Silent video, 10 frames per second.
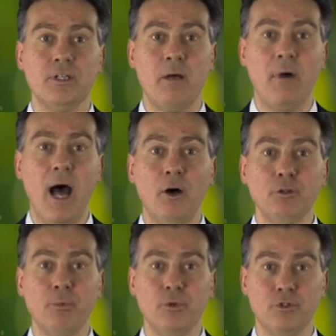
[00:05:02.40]
some
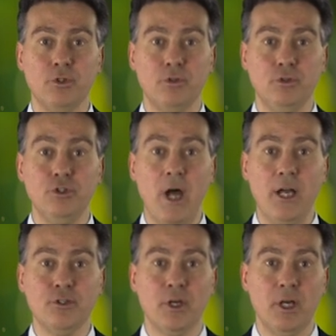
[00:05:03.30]
outputs to
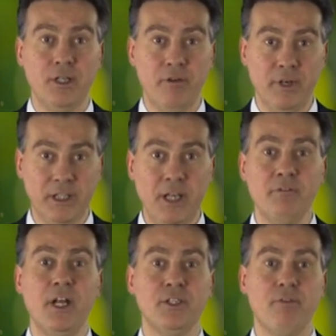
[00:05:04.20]
judge the
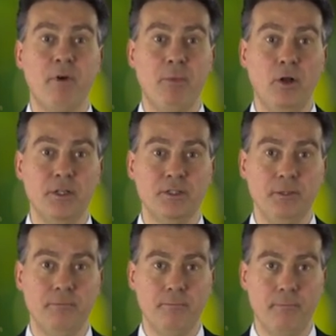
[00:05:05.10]
effectiveness of a policy.